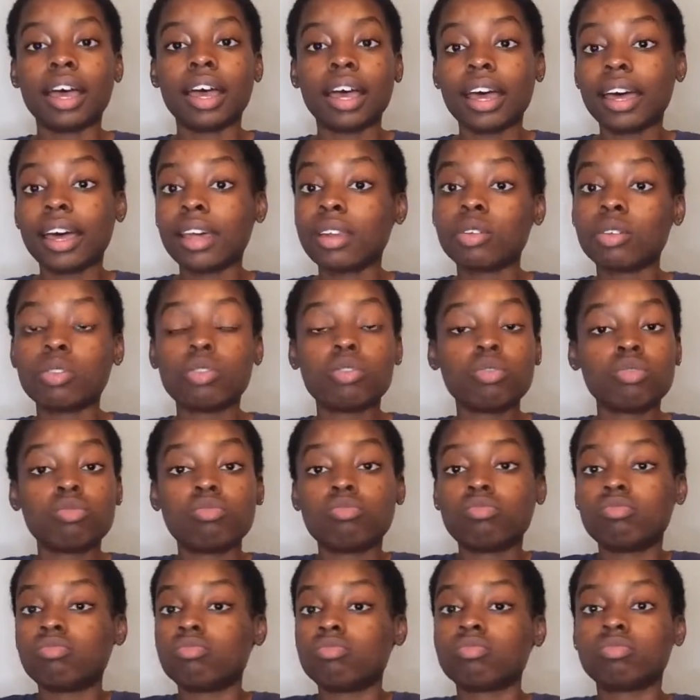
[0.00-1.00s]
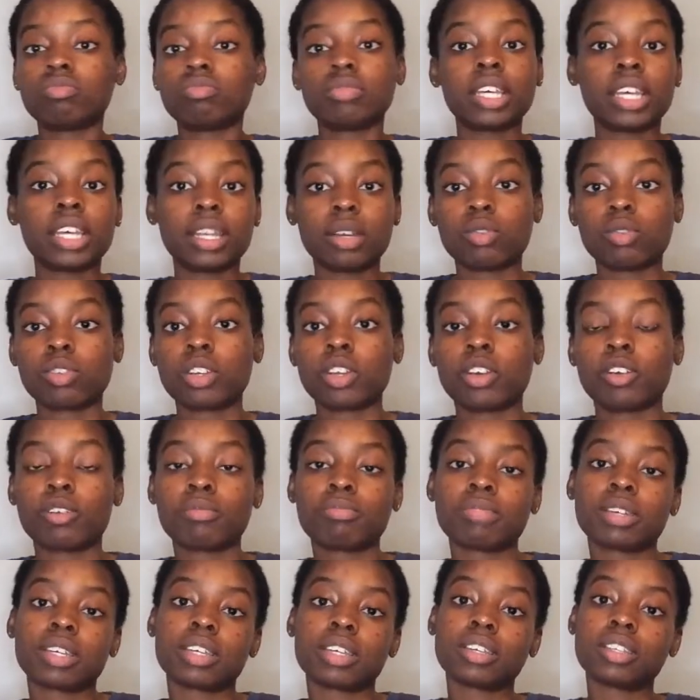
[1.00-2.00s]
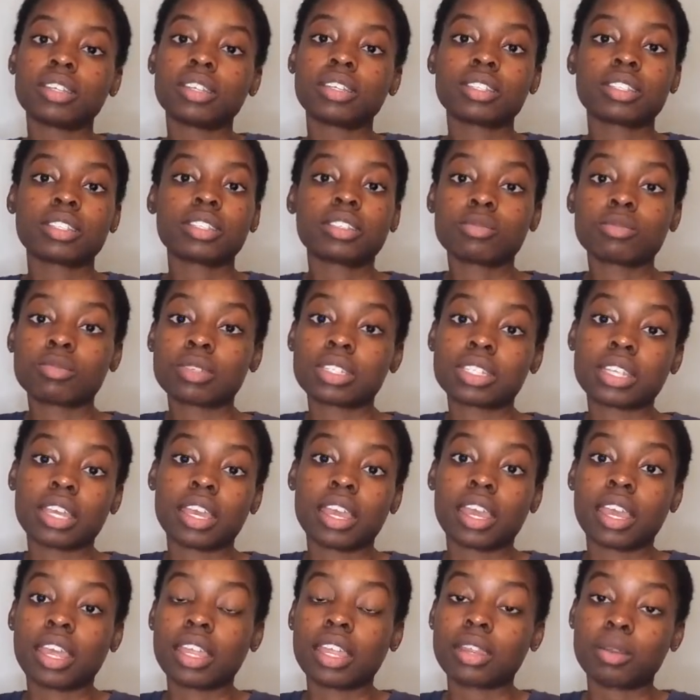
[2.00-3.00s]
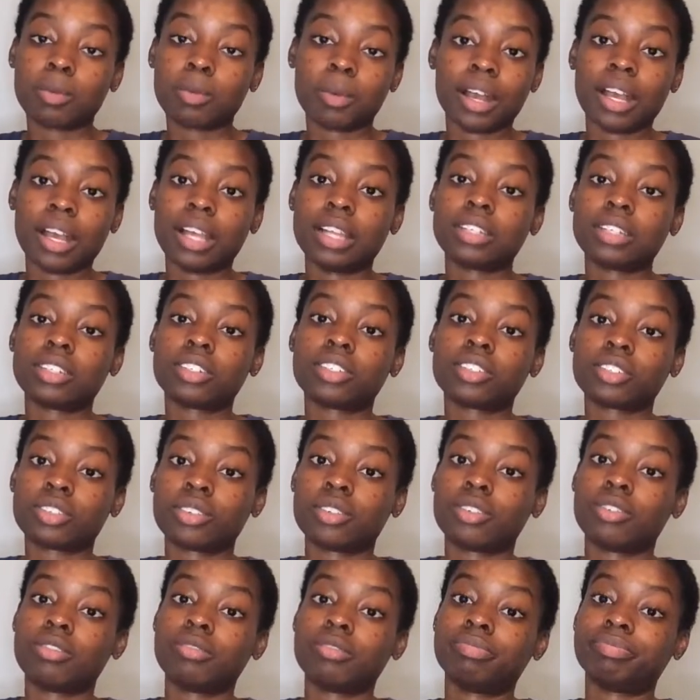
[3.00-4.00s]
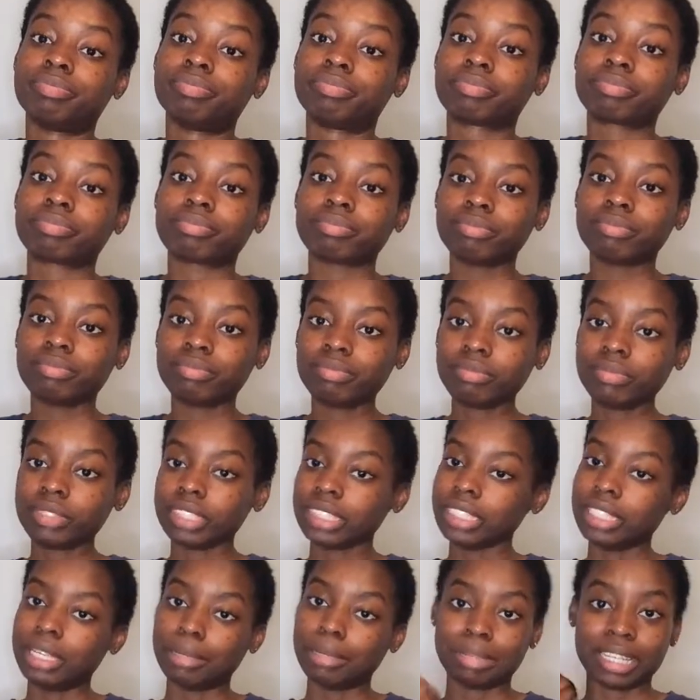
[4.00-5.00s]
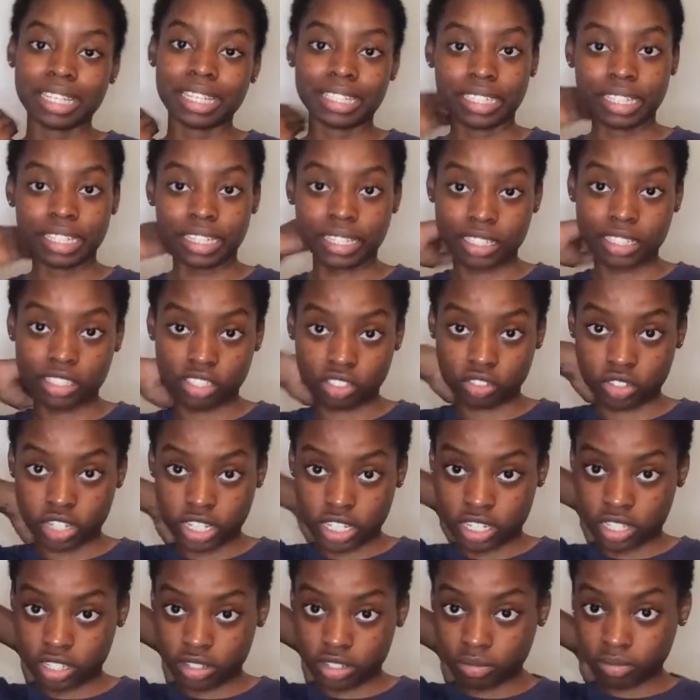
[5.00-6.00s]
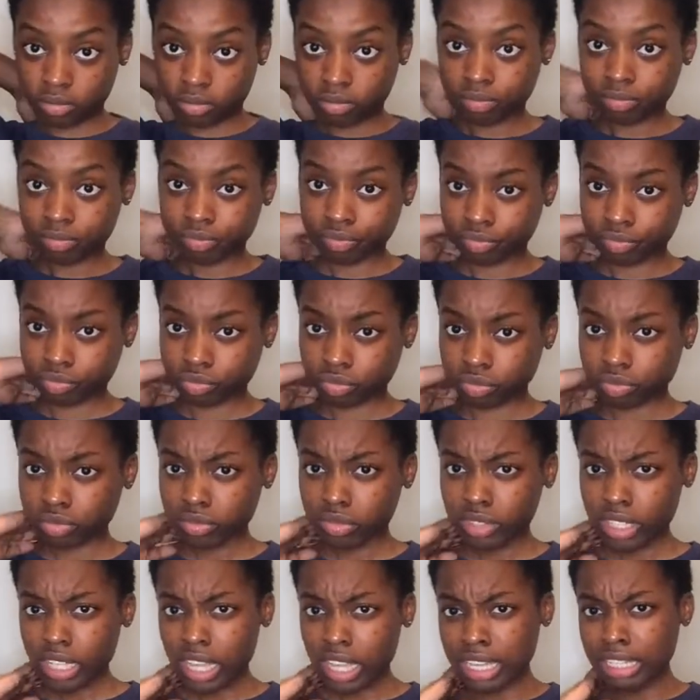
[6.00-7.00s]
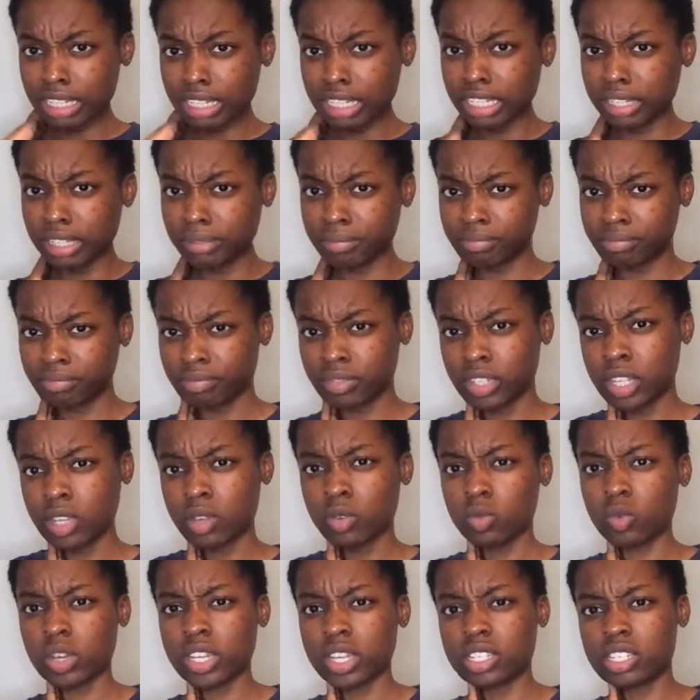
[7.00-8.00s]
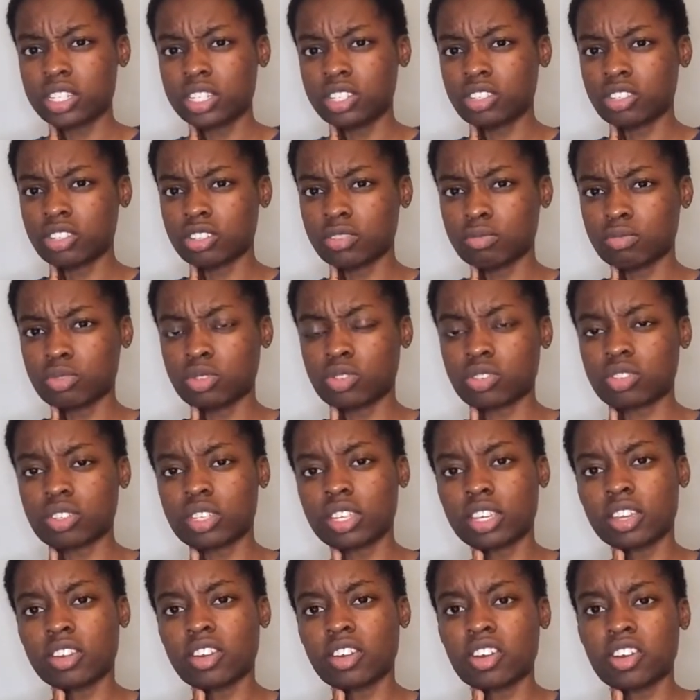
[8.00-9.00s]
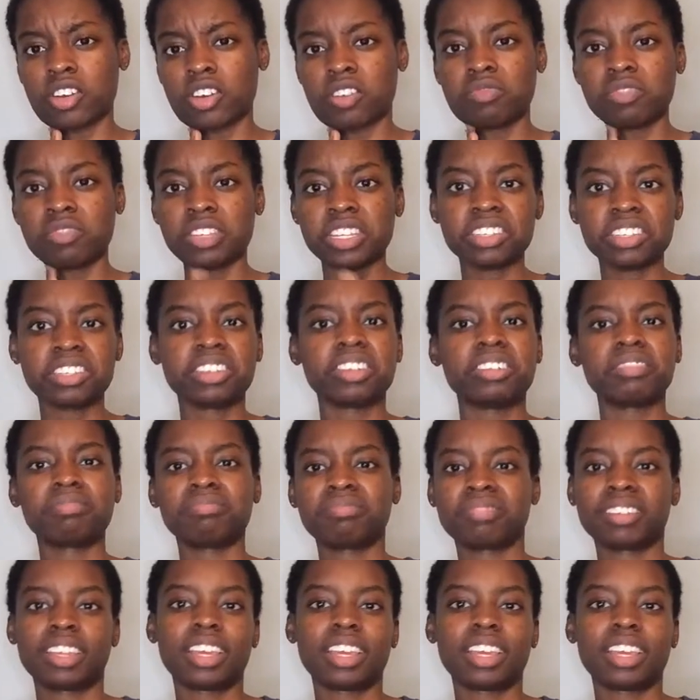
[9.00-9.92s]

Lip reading: I don't know, but it still was sad to watch. So I'm like, dang, that's crazy. And then white t-shirt bulls, they done